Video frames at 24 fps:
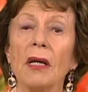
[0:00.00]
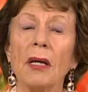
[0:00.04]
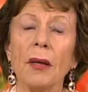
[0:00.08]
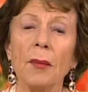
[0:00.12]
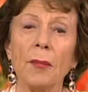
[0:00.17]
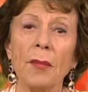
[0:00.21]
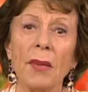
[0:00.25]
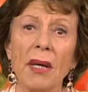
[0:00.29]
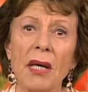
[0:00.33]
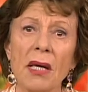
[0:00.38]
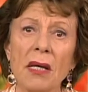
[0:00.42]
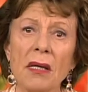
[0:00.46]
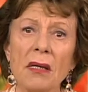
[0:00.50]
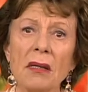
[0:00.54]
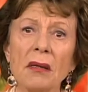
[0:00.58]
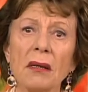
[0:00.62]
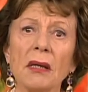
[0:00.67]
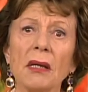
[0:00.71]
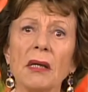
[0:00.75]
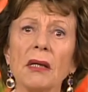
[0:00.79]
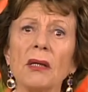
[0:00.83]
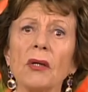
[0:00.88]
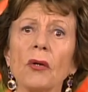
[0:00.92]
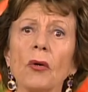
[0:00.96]
In May,
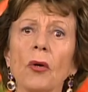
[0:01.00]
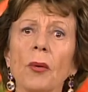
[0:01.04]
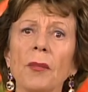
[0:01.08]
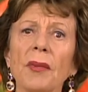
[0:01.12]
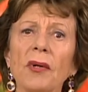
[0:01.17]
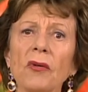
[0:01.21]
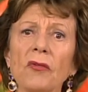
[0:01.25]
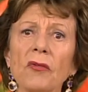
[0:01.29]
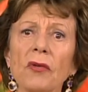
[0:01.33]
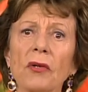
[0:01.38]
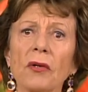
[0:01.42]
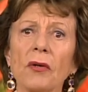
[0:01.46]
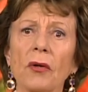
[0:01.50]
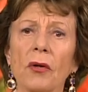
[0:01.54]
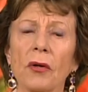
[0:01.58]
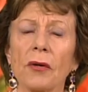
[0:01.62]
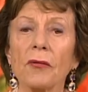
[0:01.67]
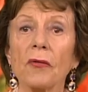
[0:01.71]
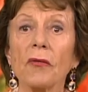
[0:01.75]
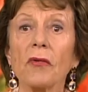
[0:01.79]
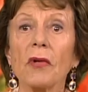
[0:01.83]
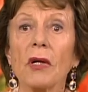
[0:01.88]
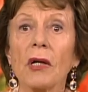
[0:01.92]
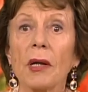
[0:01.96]
the Commission
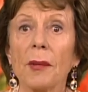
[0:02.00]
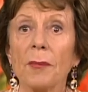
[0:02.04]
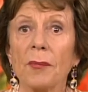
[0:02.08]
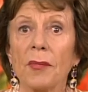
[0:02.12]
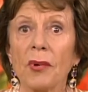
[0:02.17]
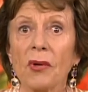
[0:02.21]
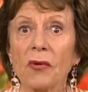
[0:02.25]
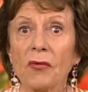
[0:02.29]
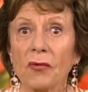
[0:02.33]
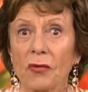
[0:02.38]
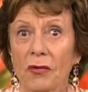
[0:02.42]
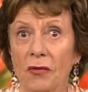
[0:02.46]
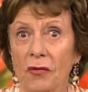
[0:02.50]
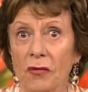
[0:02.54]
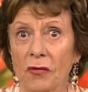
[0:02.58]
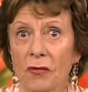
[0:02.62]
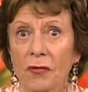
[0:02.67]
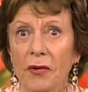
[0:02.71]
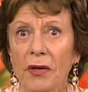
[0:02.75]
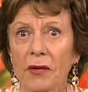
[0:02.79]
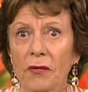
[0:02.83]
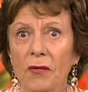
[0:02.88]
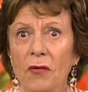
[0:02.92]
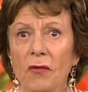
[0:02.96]
launched an ambitious
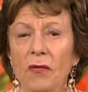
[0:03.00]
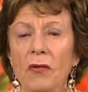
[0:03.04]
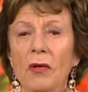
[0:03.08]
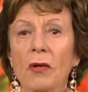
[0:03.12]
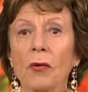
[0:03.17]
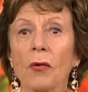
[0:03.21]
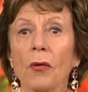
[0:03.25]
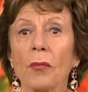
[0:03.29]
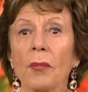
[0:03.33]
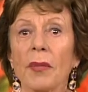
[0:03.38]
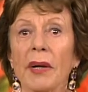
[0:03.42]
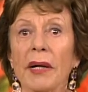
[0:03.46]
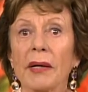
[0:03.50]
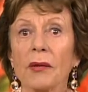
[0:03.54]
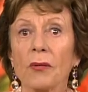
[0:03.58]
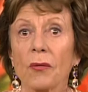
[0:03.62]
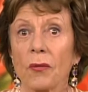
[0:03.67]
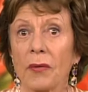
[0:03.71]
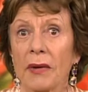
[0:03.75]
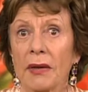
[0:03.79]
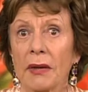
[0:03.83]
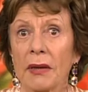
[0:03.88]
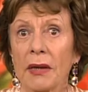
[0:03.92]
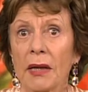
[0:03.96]
strategy on
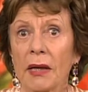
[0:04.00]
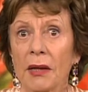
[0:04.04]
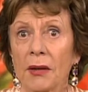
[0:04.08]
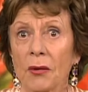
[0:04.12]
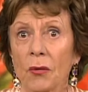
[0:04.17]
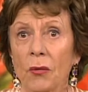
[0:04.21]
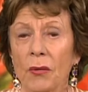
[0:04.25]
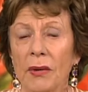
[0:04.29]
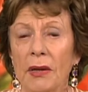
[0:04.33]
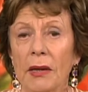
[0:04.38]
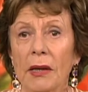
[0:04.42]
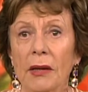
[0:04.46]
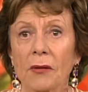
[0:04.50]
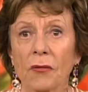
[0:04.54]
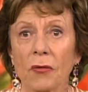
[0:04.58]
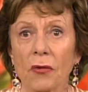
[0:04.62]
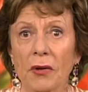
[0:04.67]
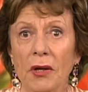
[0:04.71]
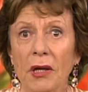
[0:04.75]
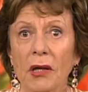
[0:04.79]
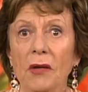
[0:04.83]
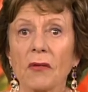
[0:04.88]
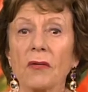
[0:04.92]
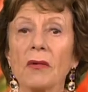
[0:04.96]
micro and nano
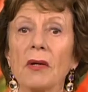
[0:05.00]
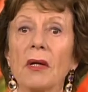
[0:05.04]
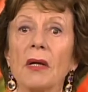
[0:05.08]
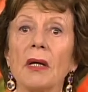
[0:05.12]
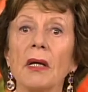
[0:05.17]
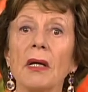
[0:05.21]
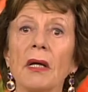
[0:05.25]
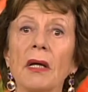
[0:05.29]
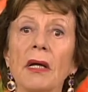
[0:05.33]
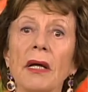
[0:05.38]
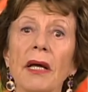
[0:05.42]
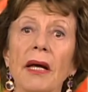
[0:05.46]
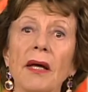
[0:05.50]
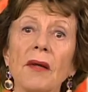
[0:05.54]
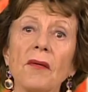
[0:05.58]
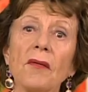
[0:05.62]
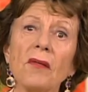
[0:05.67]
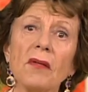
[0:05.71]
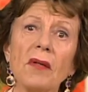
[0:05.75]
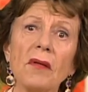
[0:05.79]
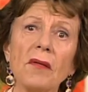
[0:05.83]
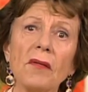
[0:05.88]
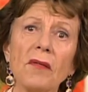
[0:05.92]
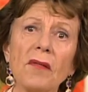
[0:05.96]
electronics. And
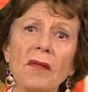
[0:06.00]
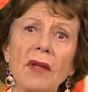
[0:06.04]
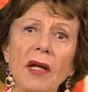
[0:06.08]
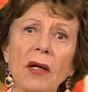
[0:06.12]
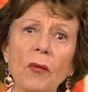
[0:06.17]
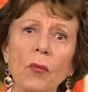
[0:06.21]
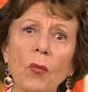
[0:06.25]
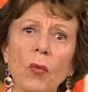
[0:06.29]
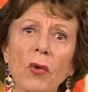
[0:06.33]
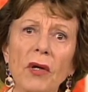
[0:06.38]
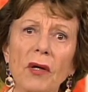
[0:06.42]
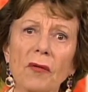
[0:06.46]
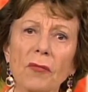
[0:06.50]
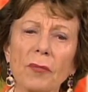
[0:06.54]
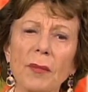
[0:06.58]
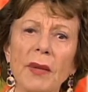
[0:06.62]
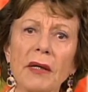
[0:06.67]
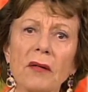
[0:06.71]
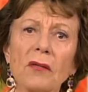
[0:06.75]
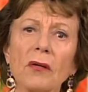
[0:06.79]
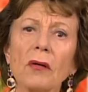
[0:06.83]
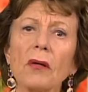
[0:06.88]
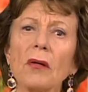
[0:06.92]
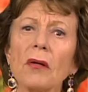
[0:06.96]
since then, we have
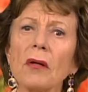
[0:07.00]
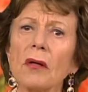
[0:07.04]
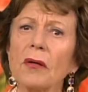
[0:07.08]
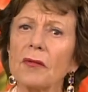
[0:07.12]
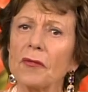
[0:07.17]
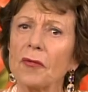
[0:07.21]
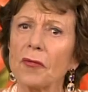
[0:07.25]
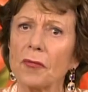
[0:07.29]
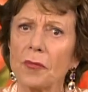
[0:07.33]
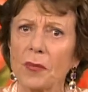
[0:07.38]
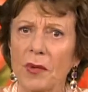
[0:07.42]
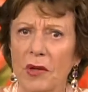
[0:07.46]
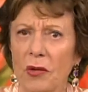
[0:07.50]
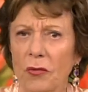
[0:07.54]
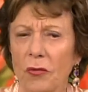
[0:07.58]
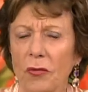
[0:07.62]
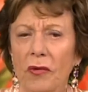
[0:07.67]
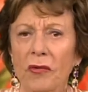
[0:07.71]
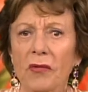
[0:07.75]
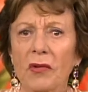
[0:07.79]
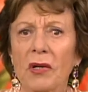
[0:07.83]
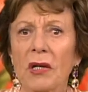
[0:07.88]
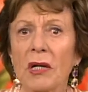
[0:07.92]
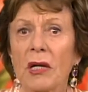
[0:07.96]
made a lot of
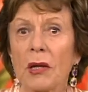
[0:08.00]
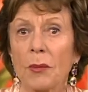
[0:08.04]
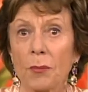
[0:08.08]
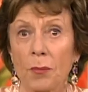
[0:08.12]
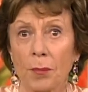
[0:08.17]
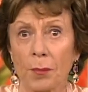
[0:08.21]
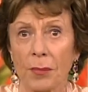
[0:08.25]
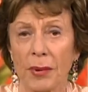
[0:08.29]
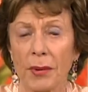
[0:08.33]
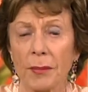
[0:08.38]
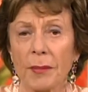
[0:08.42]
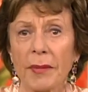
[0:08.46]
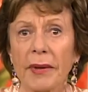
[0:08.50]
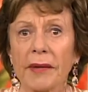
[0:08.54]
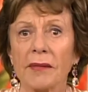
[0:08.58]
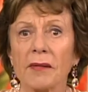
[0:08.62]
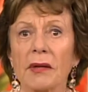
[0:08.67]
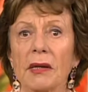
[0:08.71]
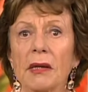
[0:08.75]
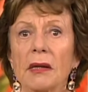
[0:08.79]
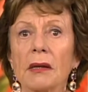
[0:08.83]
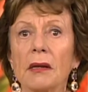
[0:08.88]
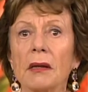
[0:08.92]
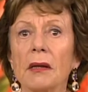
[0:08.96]
progress in
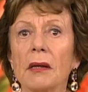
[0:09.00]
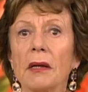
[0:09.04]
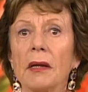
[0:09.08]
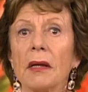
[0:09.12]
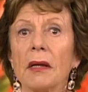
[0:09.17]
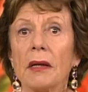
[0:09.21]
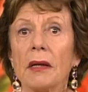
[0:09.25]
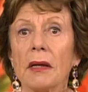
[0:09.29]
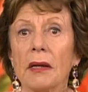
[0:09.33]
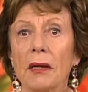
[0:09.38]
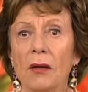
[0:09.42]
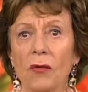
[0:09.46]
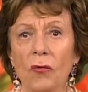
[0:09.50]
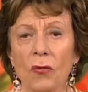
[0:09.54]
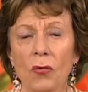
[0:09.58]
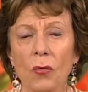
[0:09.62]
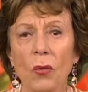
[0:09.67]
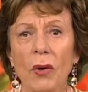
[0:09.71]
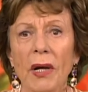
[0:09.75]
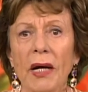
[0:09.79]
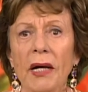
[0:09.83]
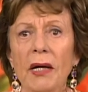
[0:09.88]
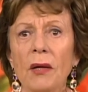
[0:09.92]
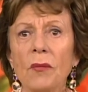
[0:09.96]
implementing. In
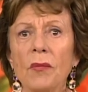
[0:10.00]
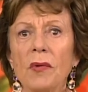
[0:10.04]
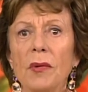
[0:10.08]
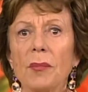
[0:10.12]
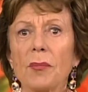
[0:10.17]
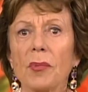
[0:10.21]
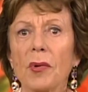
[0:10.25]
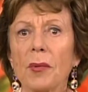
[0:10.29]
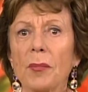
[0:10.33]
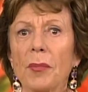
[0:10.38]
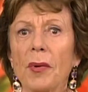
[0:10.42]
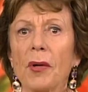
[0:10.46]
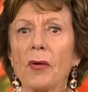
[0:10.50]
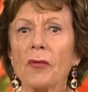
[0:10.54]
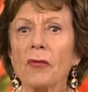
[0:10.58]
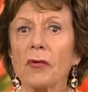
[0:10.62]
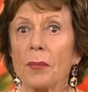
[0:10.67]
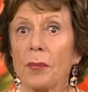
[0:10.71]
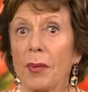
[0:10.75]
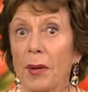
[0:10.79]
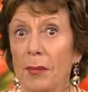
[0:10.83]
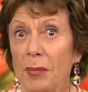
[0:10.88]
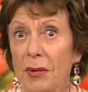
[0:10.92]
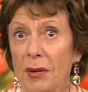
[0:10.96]
July, we proposed
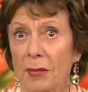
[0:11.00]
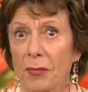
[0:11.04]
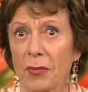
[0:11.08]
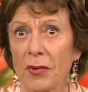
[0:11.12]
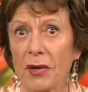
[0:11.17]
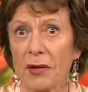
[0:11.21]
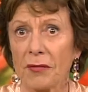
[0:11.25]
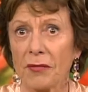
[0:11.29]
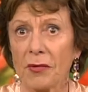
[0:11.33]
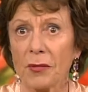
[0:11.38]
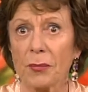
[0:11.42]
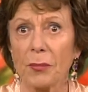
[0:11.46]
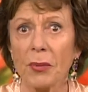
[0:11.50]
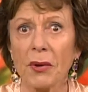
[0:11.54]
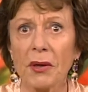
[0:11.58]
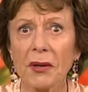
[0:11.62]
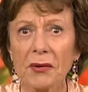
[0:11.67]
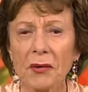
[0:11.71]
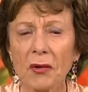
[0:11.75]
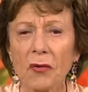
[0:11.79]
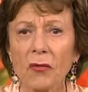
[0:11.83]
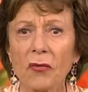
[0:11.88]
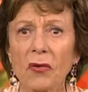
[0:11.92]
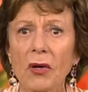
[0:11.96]
a public-private
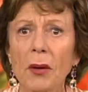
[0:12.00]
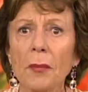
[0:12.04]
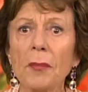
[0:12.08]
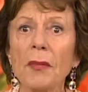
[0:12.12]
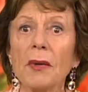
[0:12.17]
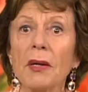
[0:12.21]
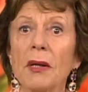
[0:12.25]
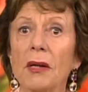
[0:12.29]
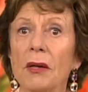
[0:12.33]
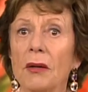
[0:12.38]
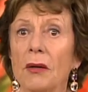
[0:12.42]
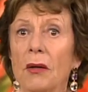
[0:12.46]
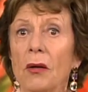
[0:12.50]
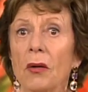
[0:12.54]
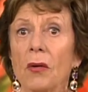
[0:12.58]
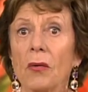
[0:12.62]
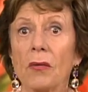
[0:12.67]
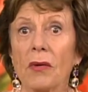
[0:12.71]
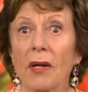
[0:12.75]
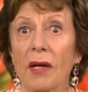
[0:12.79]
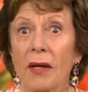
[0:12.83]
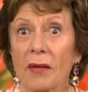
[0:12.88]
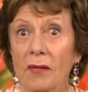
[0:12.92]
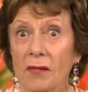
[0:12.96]
partnership
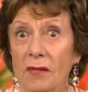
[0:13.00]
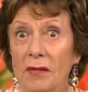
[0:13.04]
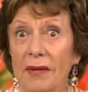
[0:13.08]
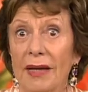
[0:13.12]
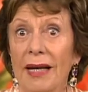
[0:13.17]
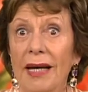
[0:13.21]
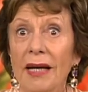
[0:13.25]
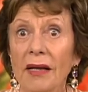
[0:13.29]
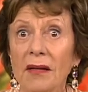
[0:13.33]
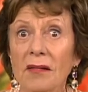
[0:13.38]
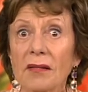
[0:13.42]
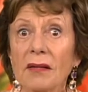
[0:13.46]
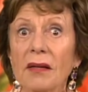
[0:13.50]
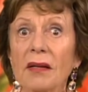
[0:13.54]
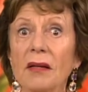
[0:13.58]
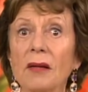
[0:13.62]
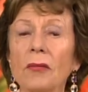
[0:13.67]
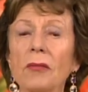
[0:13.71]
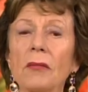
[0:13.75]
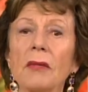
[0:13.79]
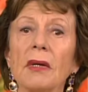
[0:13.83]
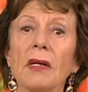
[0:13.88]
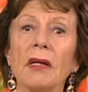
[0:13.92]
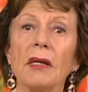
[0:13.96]
known as
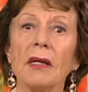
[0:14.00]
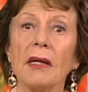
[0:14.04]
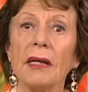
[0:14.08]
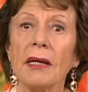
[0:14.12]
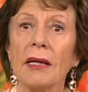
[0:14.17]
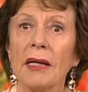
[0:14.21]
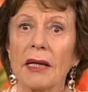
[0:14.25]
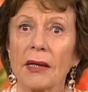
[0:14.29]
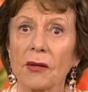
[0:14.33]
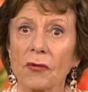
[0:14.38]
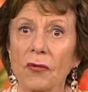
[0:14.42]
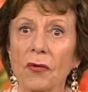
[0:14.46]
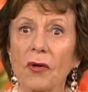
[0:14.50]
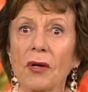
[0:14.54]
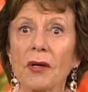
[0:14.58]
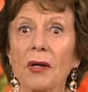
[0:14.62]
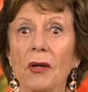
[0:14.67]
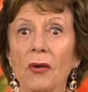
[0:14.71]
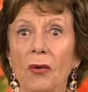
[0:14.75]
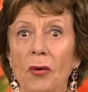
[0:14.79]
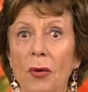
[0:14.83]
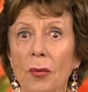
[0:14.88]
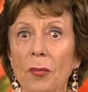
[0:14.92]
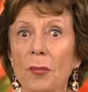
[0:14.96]
ECCEL,
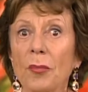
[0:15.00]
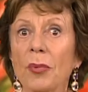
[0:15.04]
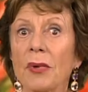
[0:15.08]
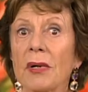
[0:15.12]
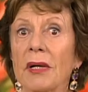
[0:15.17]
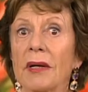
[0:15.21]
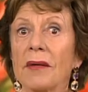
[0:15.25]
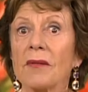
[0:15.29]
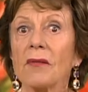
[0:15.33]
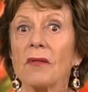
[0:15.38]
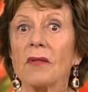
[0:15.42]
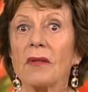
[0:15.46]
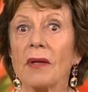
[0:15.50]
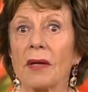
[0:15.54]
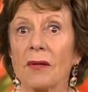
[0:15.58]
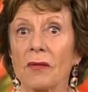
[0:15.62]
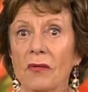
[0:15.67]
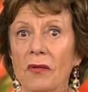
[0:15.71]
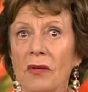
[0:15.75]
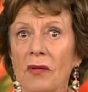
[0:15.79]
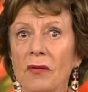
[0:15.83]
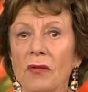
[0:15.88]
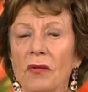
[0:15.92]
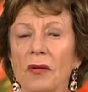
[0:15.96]
Electronic Components and
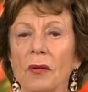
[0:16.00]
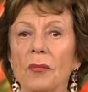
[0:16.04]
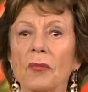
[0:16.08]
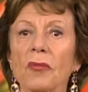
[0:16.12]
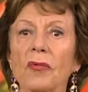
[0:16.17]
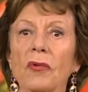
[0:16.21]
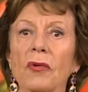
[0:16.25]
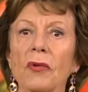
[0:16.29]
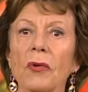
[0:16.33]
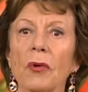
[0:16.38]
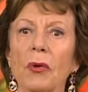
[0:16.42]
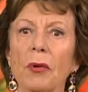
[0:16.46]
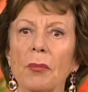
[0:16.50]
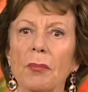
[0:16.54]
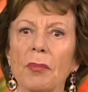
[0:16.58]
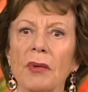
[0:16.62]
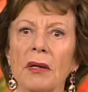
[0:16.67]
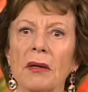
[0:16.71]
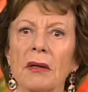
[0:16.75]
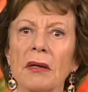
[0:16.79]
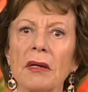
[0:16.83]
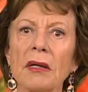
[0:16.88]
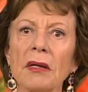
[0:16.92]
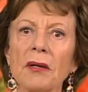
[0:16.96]
Systems for
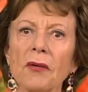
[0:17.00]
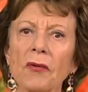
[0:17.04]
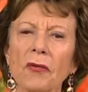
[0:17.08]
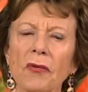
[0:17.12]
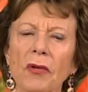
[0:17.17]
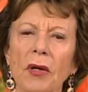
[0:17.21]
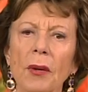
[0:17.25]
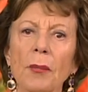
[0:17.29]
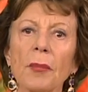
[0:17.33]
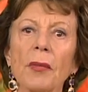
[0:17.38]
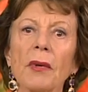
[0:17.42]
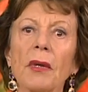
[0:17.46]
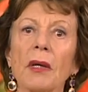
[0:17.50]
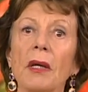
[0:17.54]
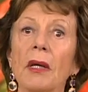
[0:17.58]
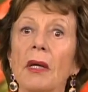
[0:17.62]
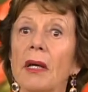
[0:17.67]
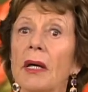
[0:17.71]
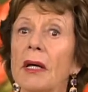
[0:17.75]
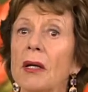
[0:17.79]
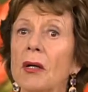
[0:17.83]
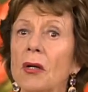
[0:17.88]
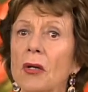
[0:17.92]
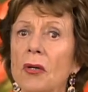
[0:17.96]
European Leadership.
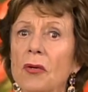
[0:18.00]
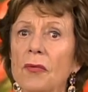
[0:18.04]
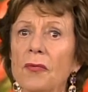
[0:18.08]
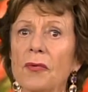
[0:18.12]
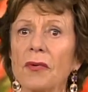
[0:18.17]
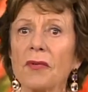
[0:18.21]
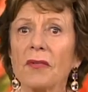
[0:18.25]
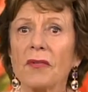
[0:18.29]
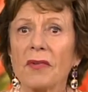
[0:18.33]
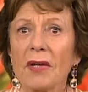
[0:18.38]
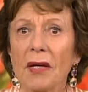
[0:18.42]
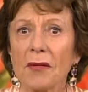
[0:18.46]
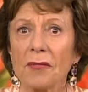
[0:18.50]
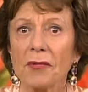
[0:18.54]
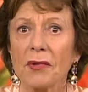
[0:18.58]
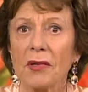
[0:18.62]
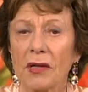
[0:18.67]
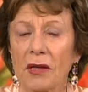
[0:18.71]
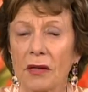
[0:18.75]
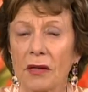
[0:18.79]
And over 7